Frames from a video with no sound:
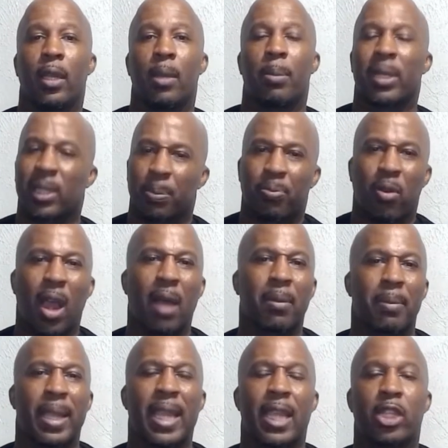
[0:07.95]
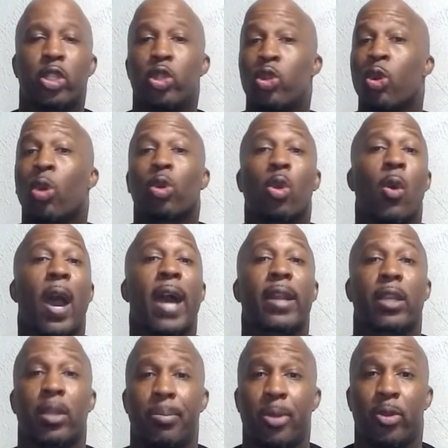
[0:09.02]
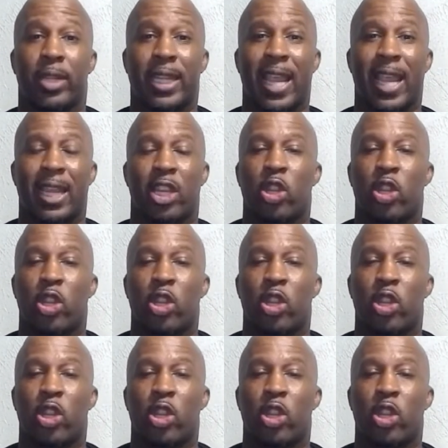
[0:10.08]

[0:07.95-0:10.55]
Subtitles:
But the problem is you don't know how to communicate.